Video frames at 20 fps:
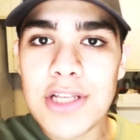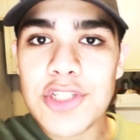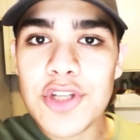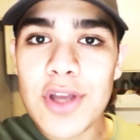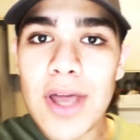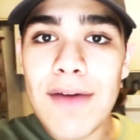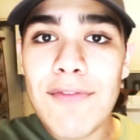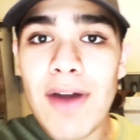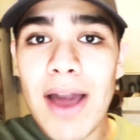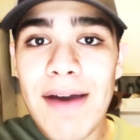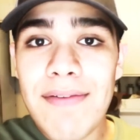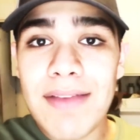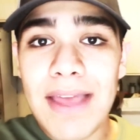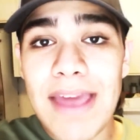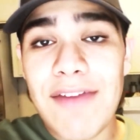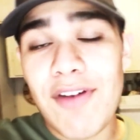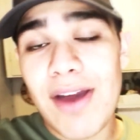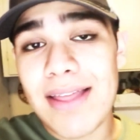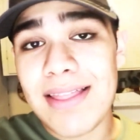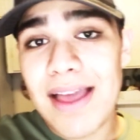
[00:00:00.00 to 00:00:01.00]
If
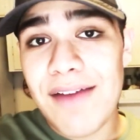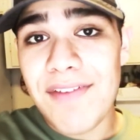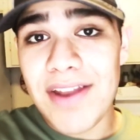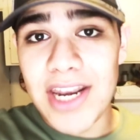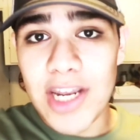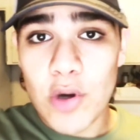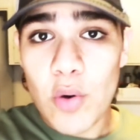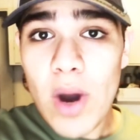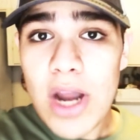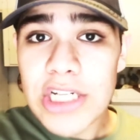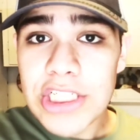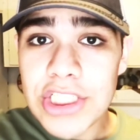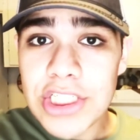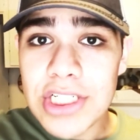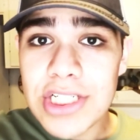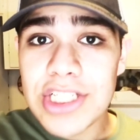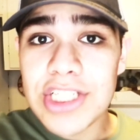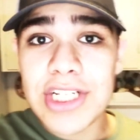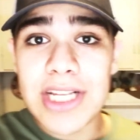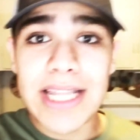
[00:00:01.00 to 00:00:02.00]
you guys have any
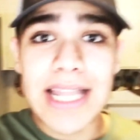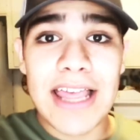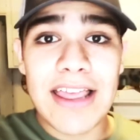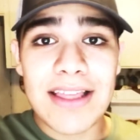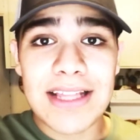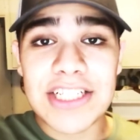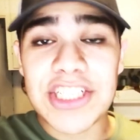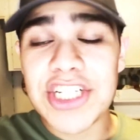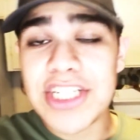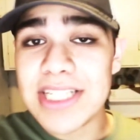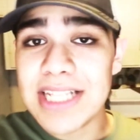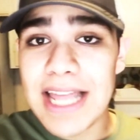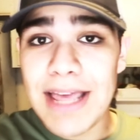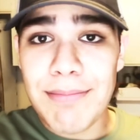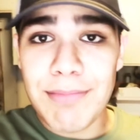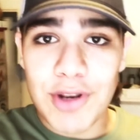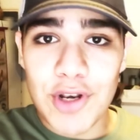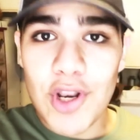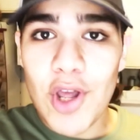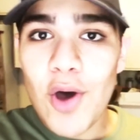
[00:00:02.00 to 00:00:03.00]
questions, just
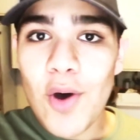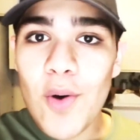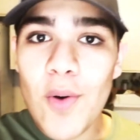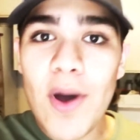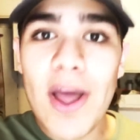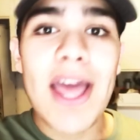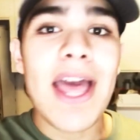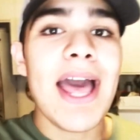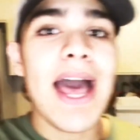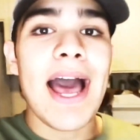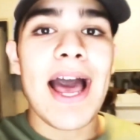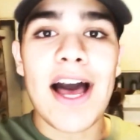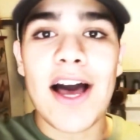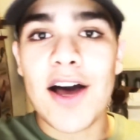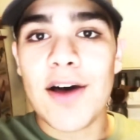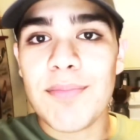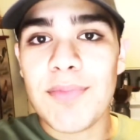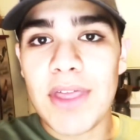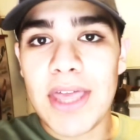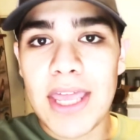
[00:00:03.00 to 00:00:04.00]
let me know.
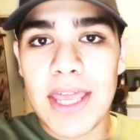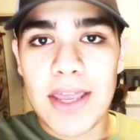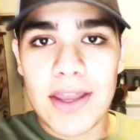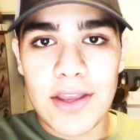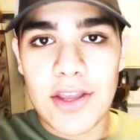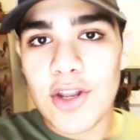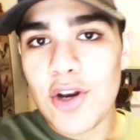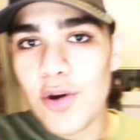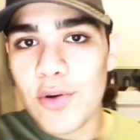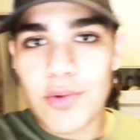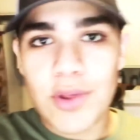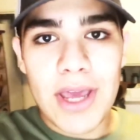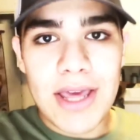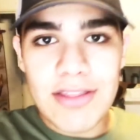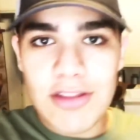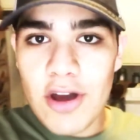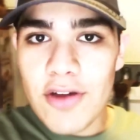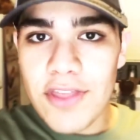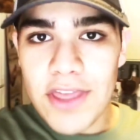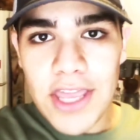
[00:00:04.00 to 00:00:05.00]
You
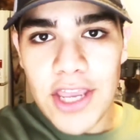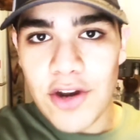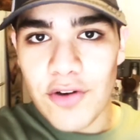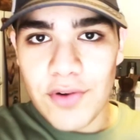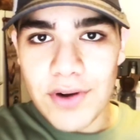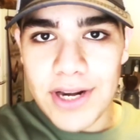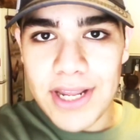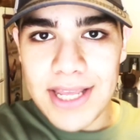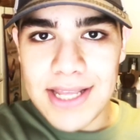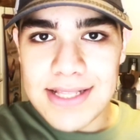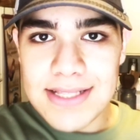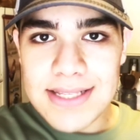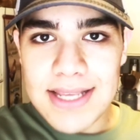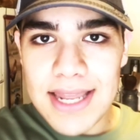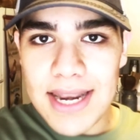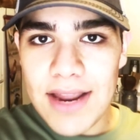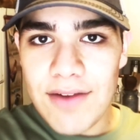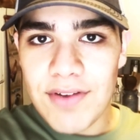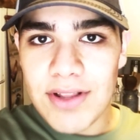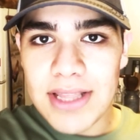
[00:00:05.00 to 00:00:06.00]
guys have the ingredients
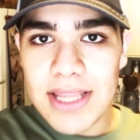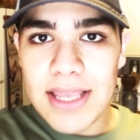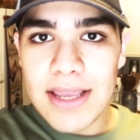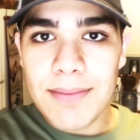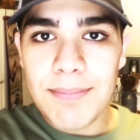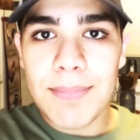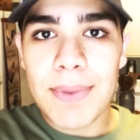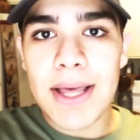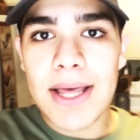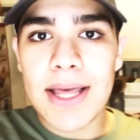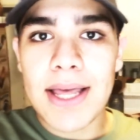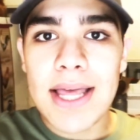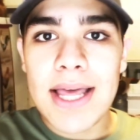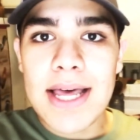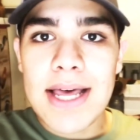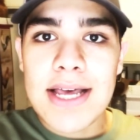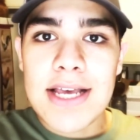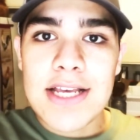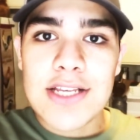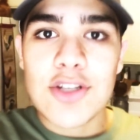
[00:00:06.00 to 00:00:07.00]
and everything, but
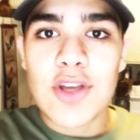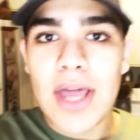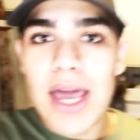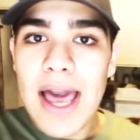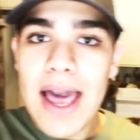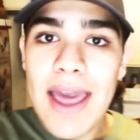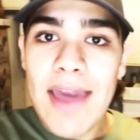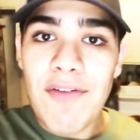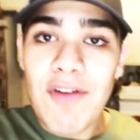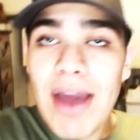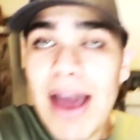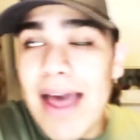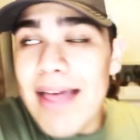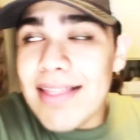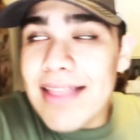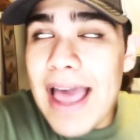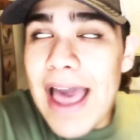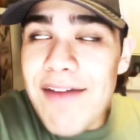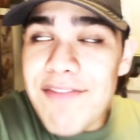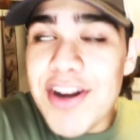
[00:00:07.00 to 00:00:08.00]
if you
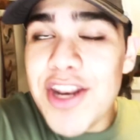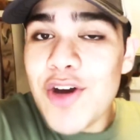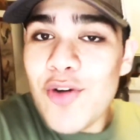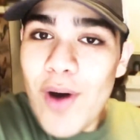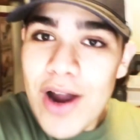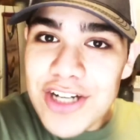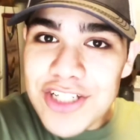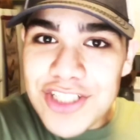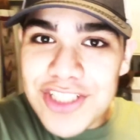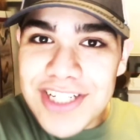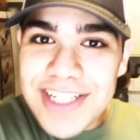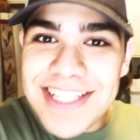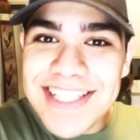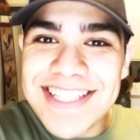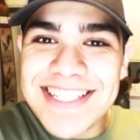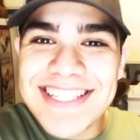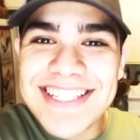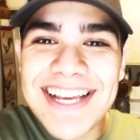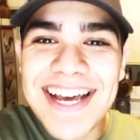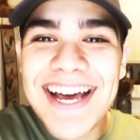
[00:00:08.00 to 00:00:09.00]
guys have any
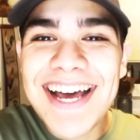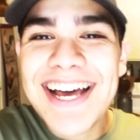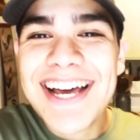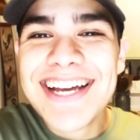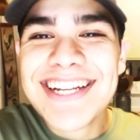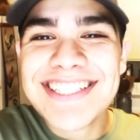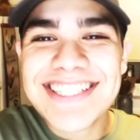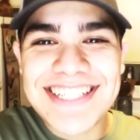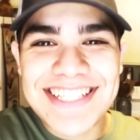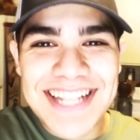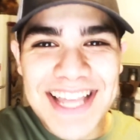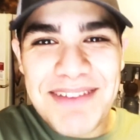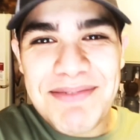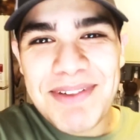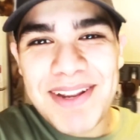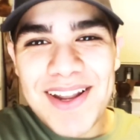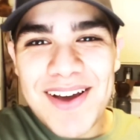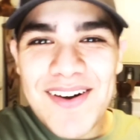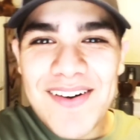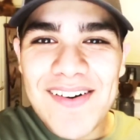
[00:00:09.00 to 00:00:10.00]
questions, just let
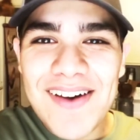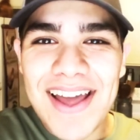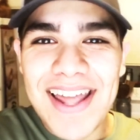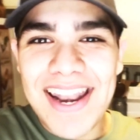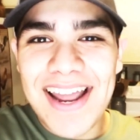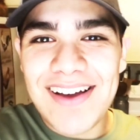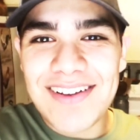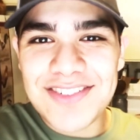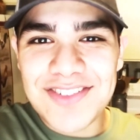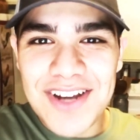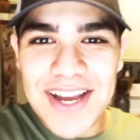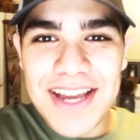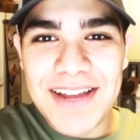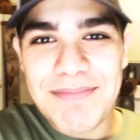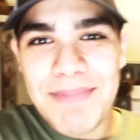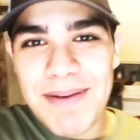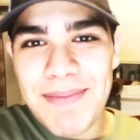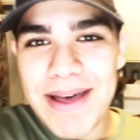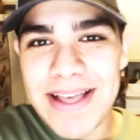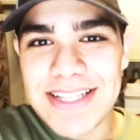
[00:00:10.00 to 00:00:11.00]
me know, and I'll try
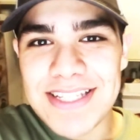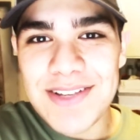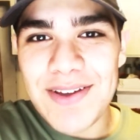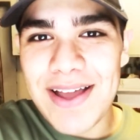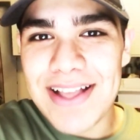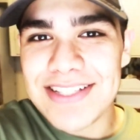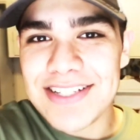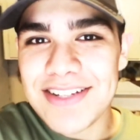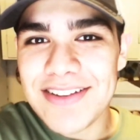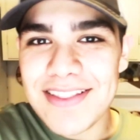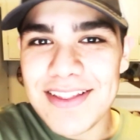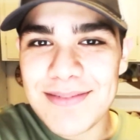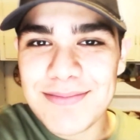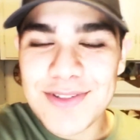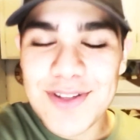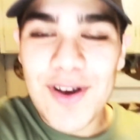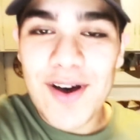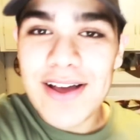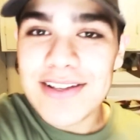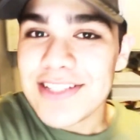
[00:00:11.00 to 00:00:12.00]
my best to answer them.
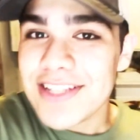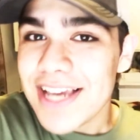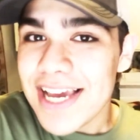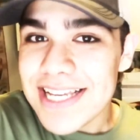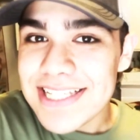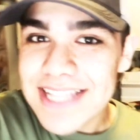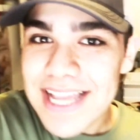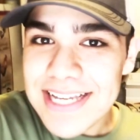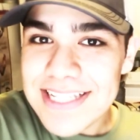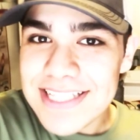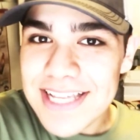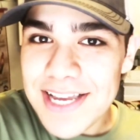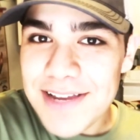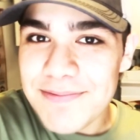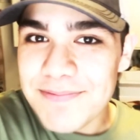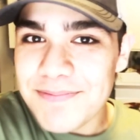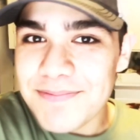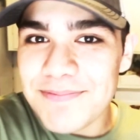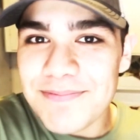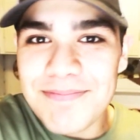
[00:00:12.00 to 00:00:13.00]
So I'll see you guys next
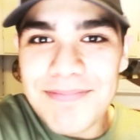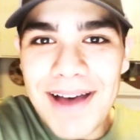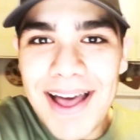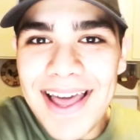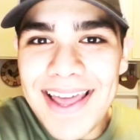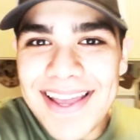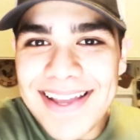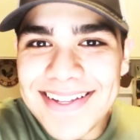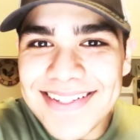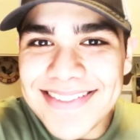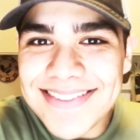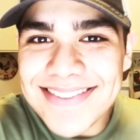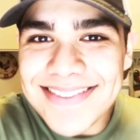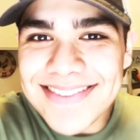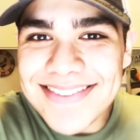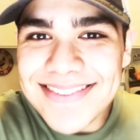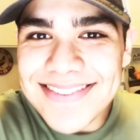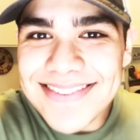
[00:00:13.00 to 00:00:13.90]
time. Bye.